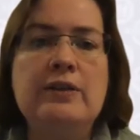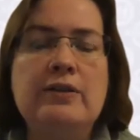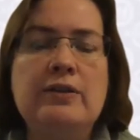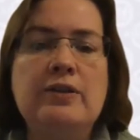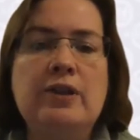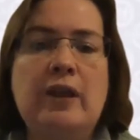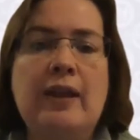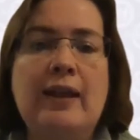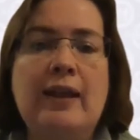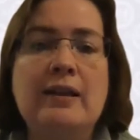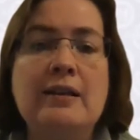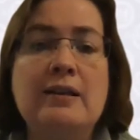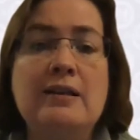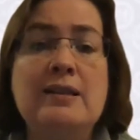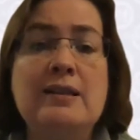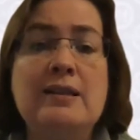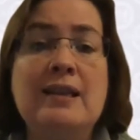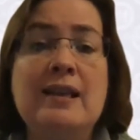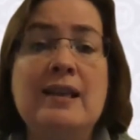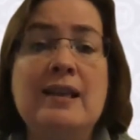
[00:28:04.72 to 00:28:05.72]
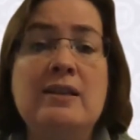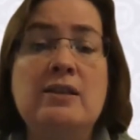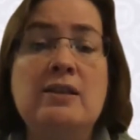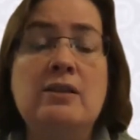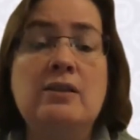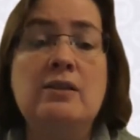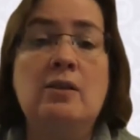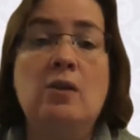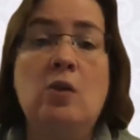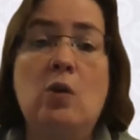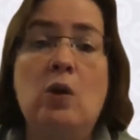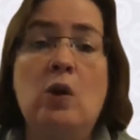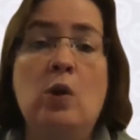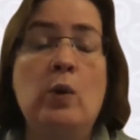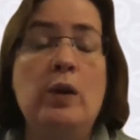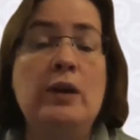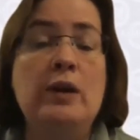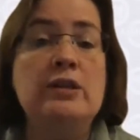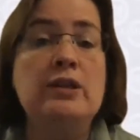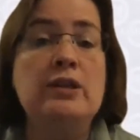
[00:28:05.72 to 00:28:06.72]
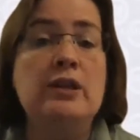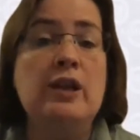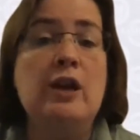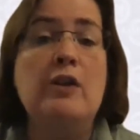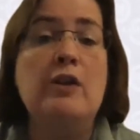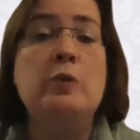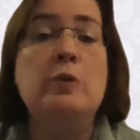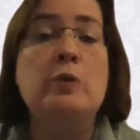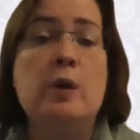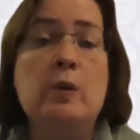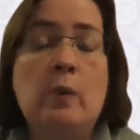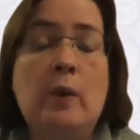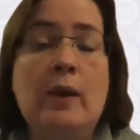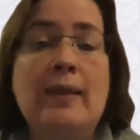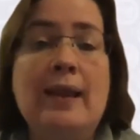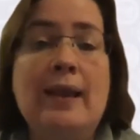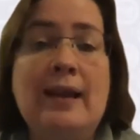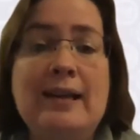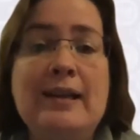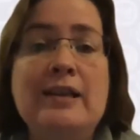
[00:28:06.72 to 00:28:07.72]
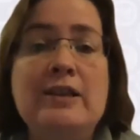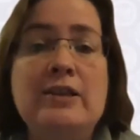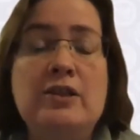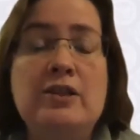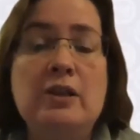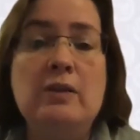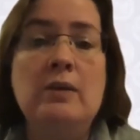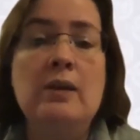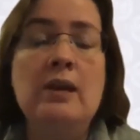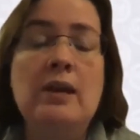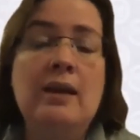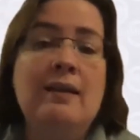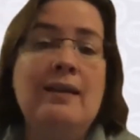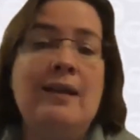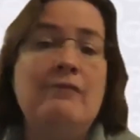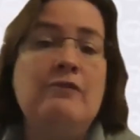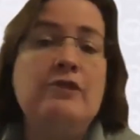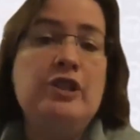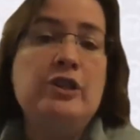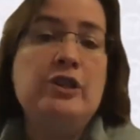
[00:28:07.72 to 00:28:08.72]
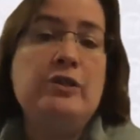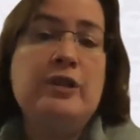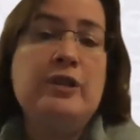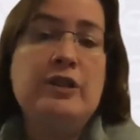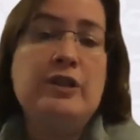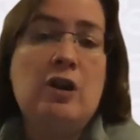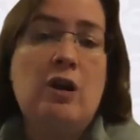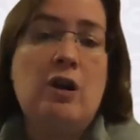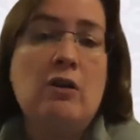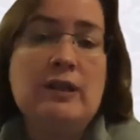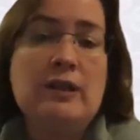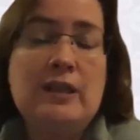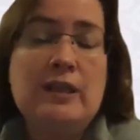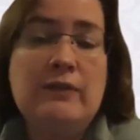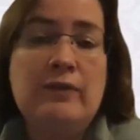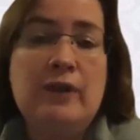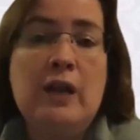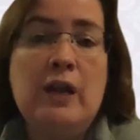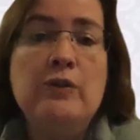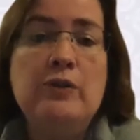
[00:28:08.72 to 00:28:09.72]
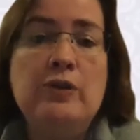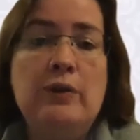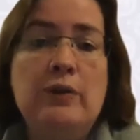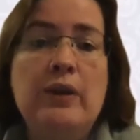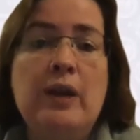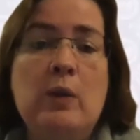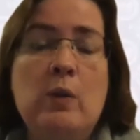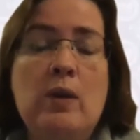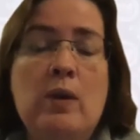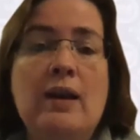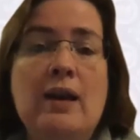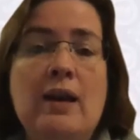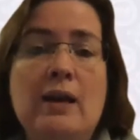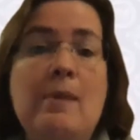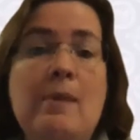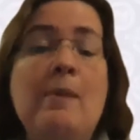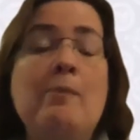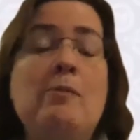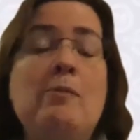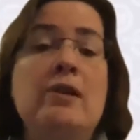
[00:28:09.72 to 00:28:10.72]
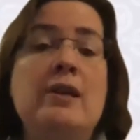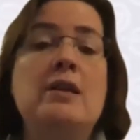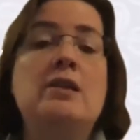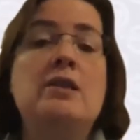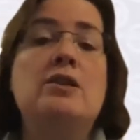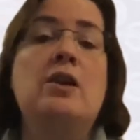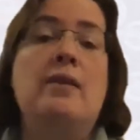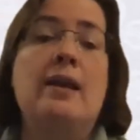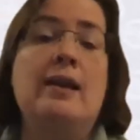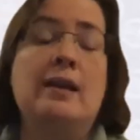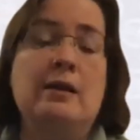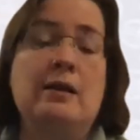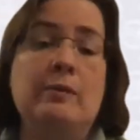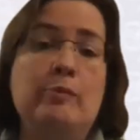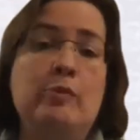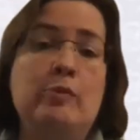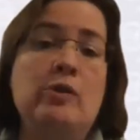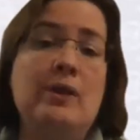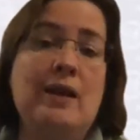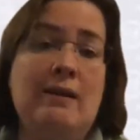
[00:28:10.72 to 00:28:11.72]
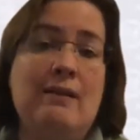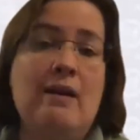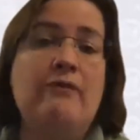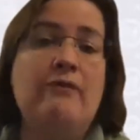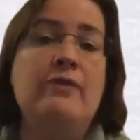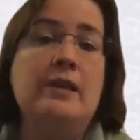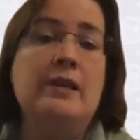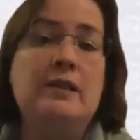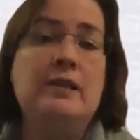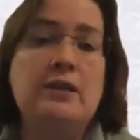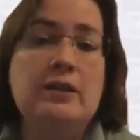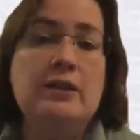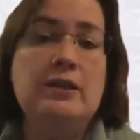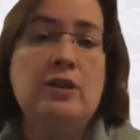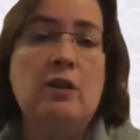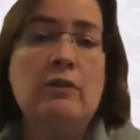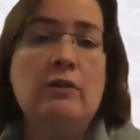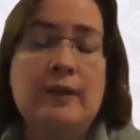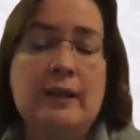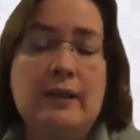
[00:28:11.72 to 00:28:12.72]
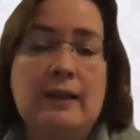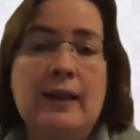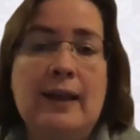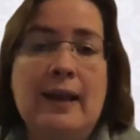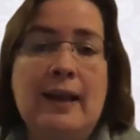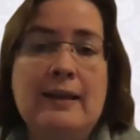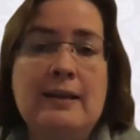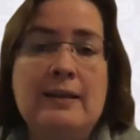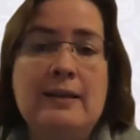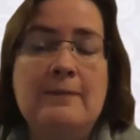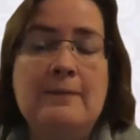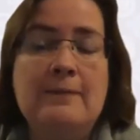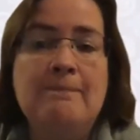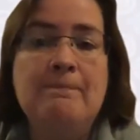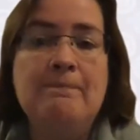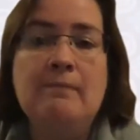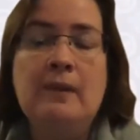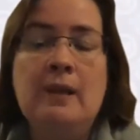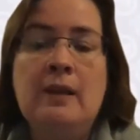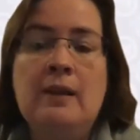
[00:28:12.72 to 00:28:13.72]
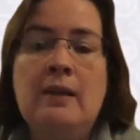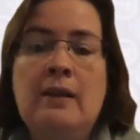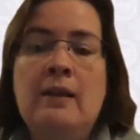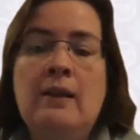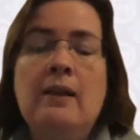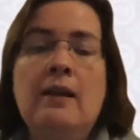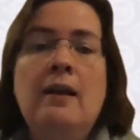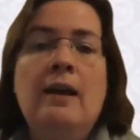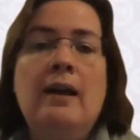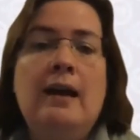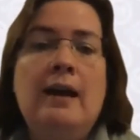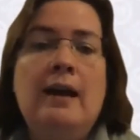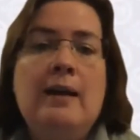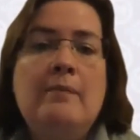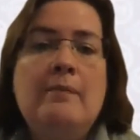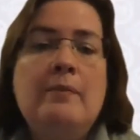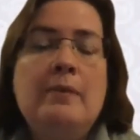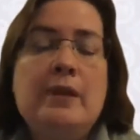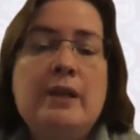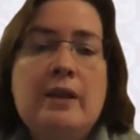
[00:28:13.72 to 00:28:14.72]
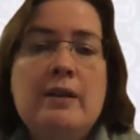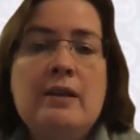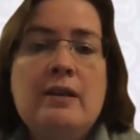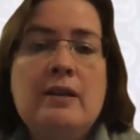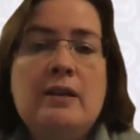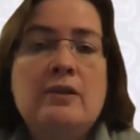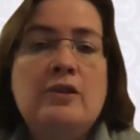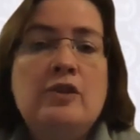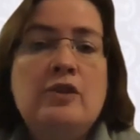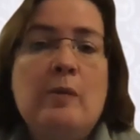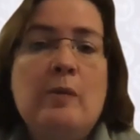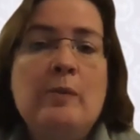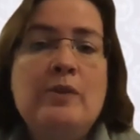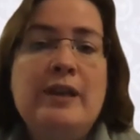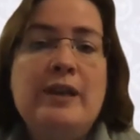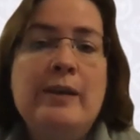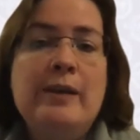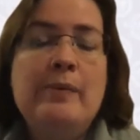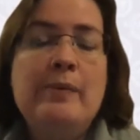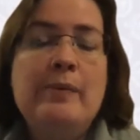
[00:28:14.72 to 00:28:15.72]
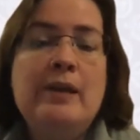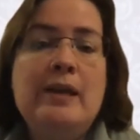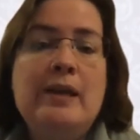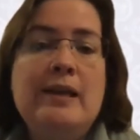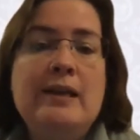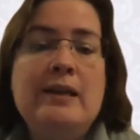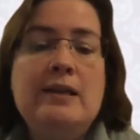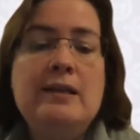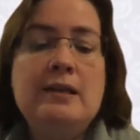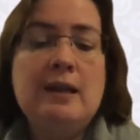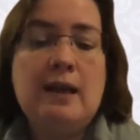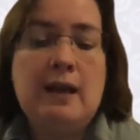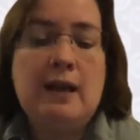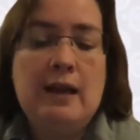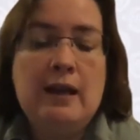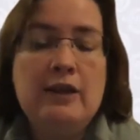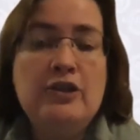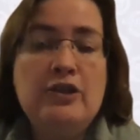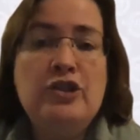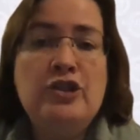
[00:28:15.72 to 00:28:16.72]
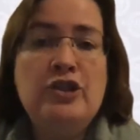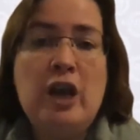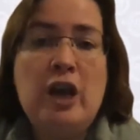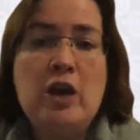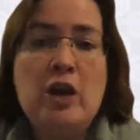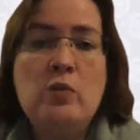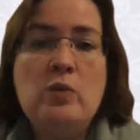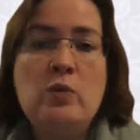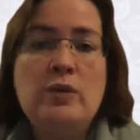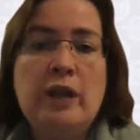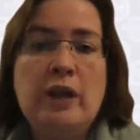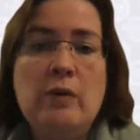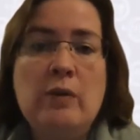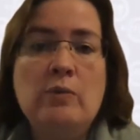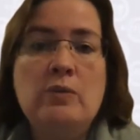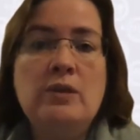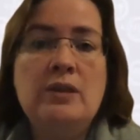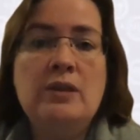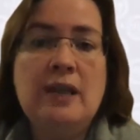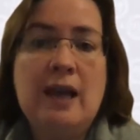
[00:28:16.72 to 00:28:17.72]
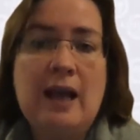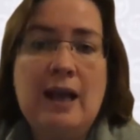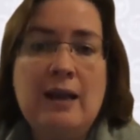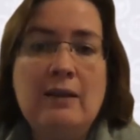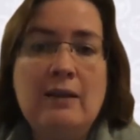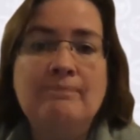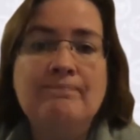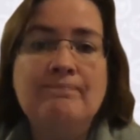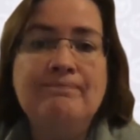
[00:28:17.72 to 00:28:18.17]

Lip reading: so they can see it all at once and go to it when they need to. That reduces cognitive load on their working memory, so they can put their effort into solving the case. The other top tip is show, don't tell.